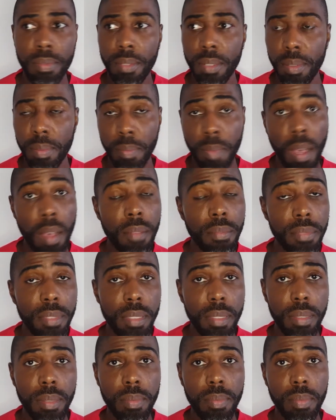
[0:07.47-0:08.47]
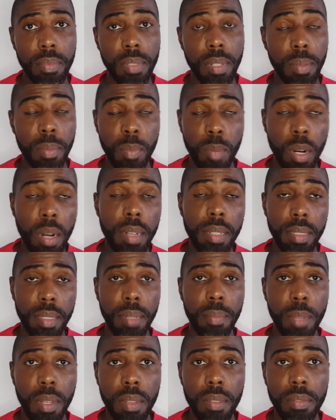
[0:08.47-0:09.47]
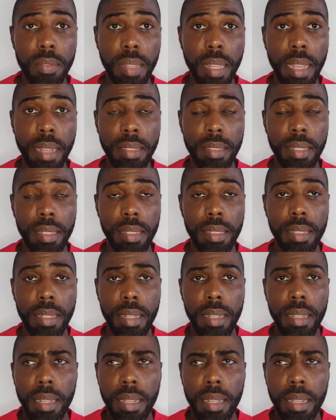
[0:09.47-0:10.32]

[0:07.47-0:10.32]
more than a month actually.